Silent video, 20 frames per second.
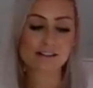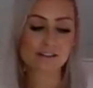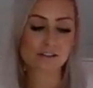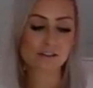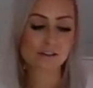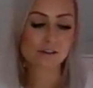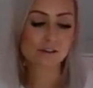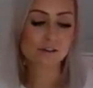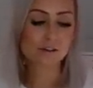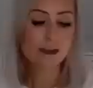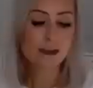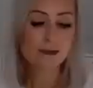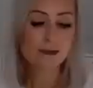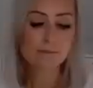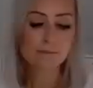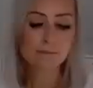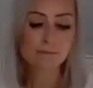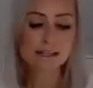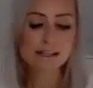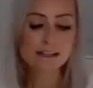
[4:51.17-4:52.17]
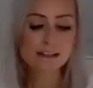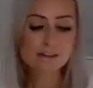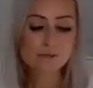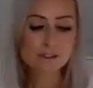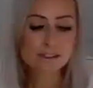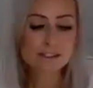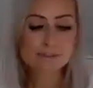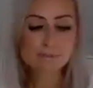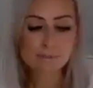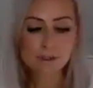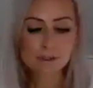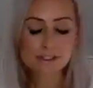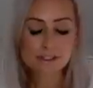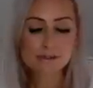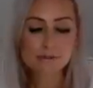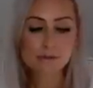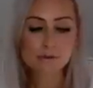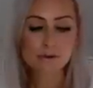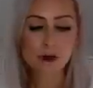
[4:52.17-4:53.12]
you know, Be responsible.